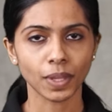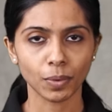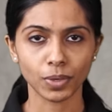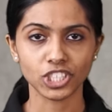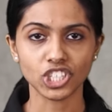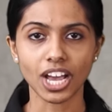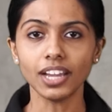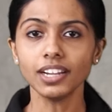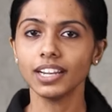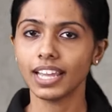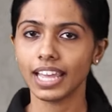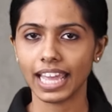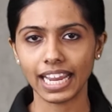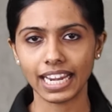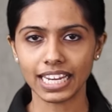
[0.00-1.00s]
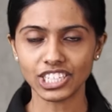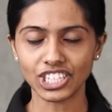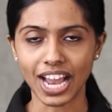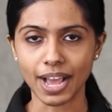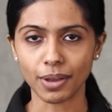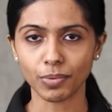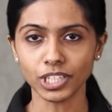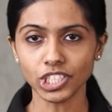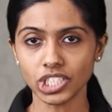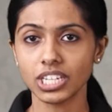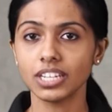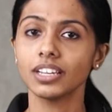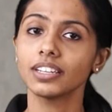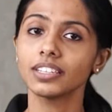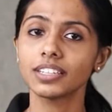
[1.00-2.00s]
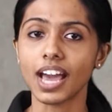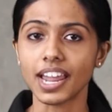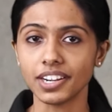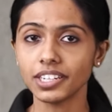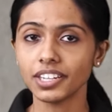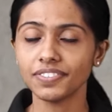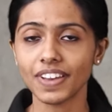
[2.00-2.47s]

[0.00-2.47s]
which are English language, current